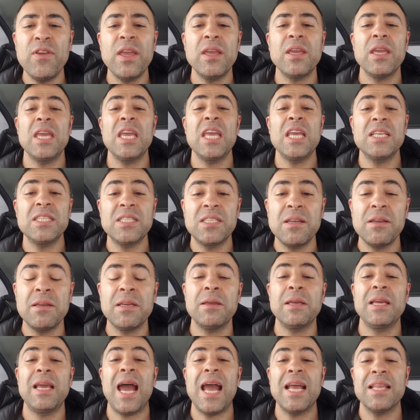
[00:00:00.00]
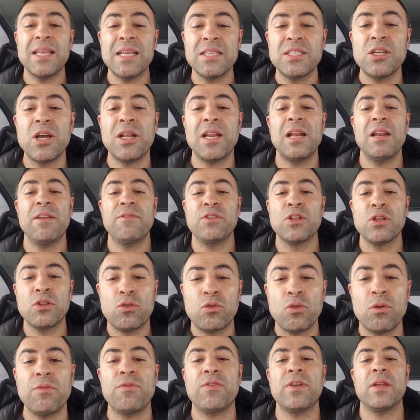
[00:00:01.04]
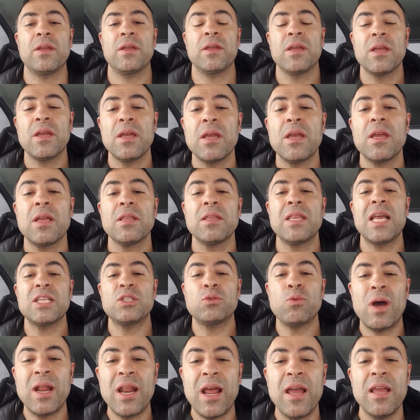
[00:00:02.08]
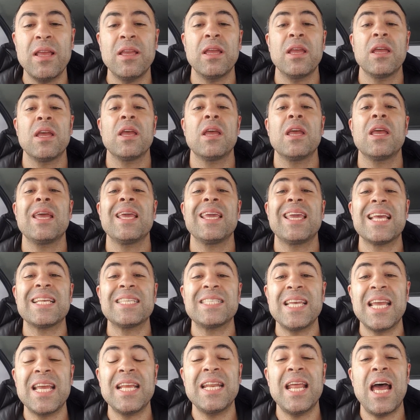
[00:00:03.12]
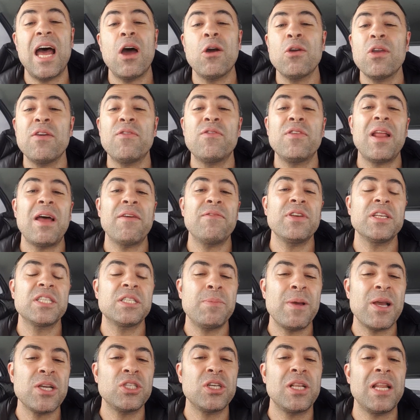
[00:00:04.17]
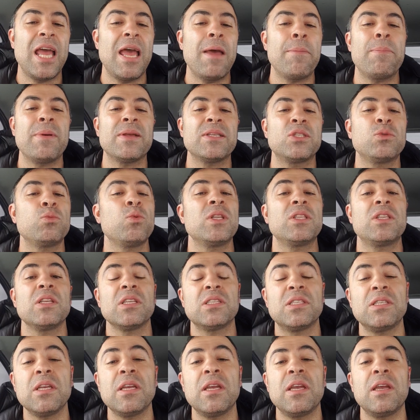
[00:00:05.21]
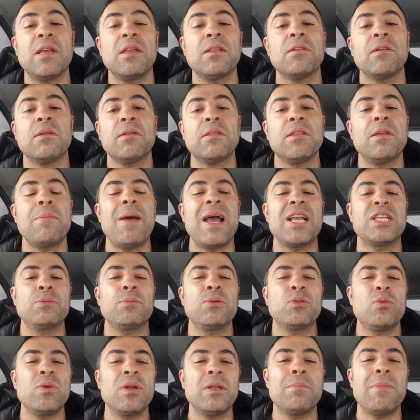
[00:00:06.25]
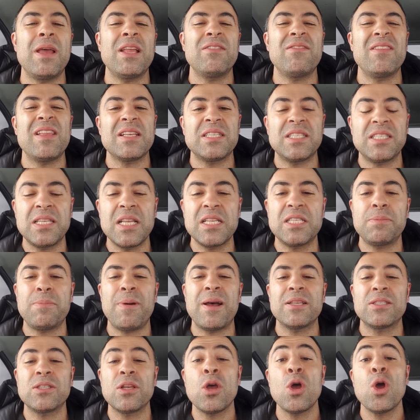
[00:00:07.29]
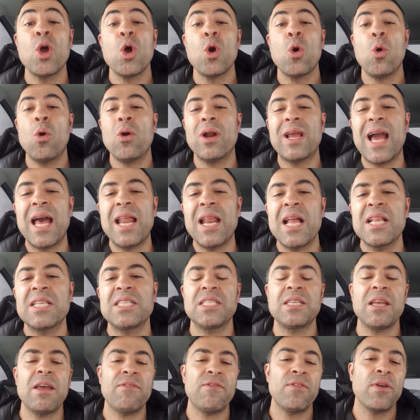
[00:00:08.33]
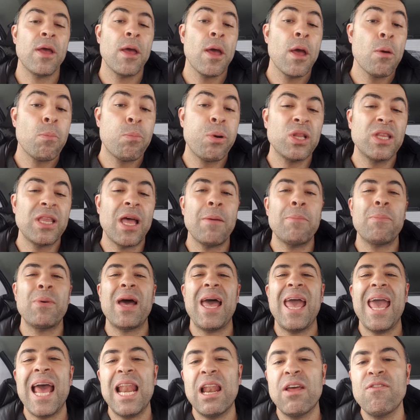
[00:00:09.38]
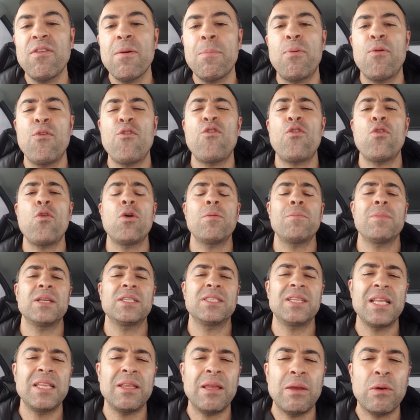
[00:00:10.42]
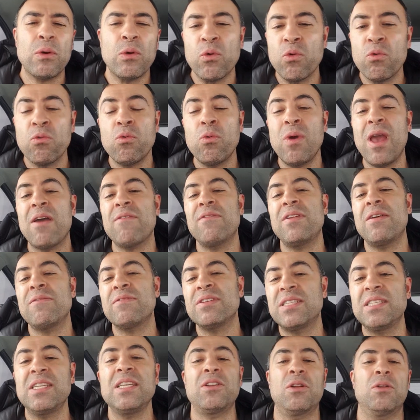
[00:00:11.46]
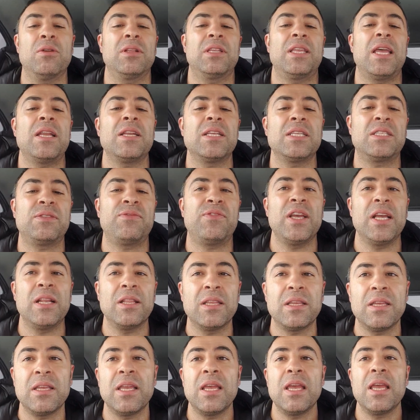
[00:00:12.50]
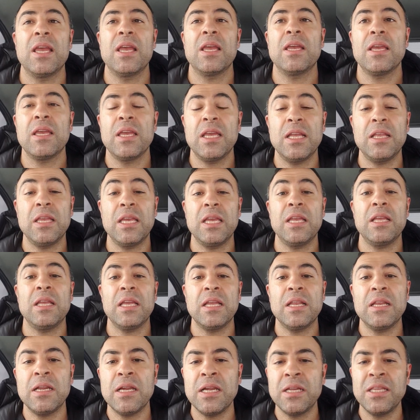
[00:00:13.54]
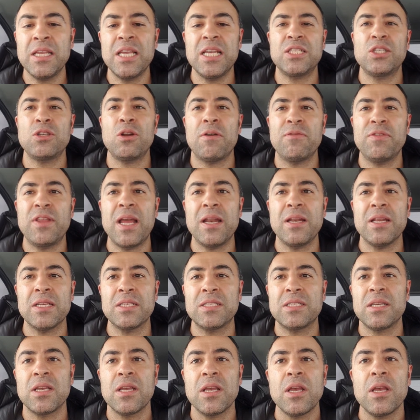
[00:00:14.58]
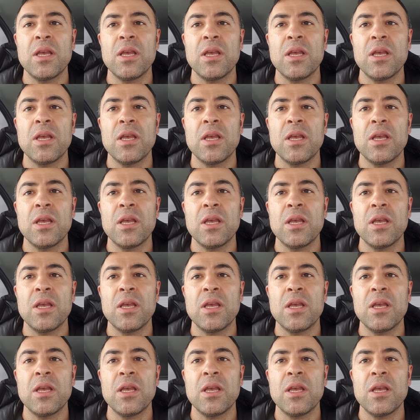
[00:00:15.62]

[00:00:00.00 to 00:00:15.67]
he is the guy that's gonna lift the trophy. That's what I can say now. If nothing special happens with the match between Medvedev and Tsitsipas, or Karatsev put up a hell of a performance that we have never seen on the tennis field in the history of tennis.